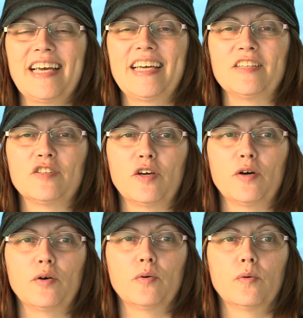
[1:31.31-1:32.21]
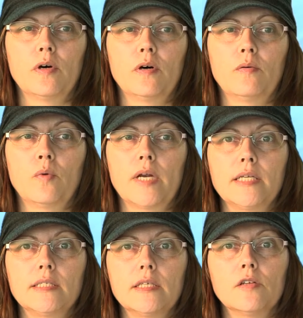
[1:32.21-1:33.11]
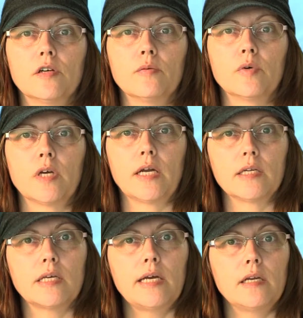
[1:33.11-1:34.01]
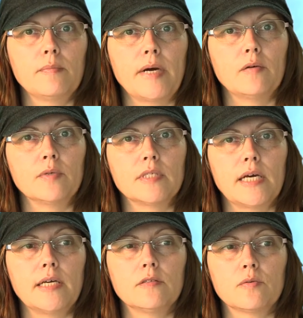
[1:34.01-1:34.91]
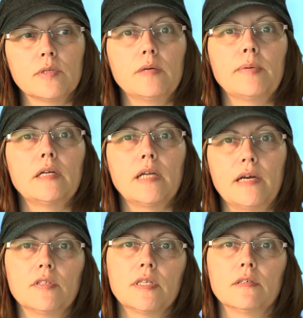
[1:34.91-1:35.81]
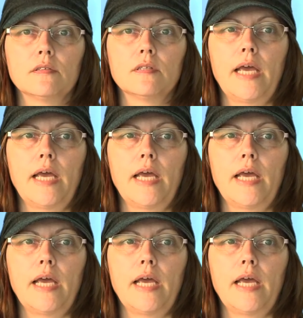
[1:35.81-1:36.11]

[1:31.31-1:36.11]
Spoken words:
And so what I did learn and what got excited about was that it's really about life skills.